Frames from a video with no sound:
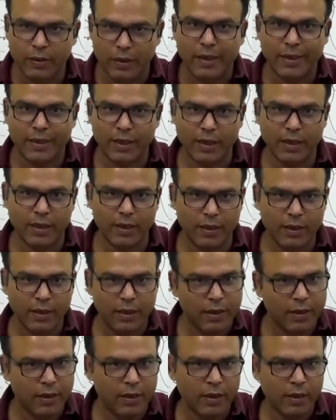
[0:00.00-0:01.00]
Electric grid
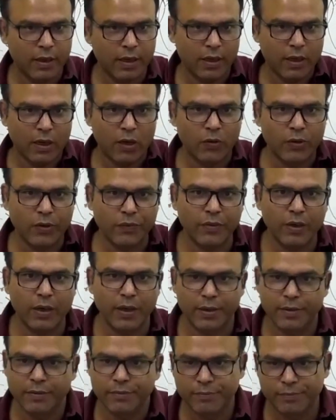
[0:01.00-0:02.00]
get out of the
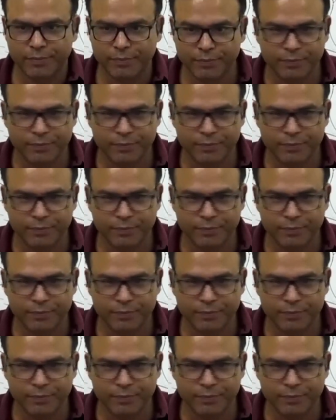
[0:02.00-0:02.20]
line